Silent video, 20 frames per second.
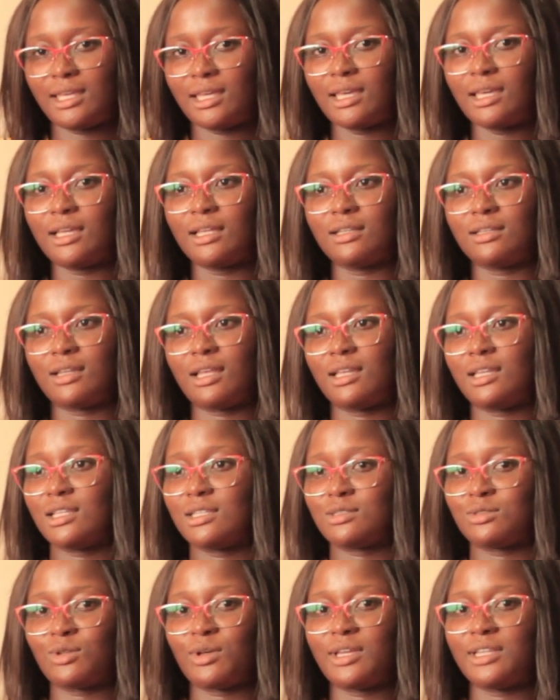can, and
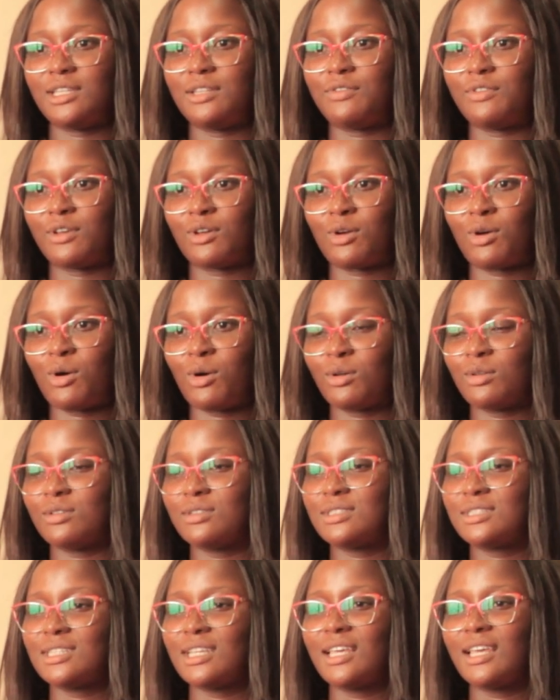it's not a difficult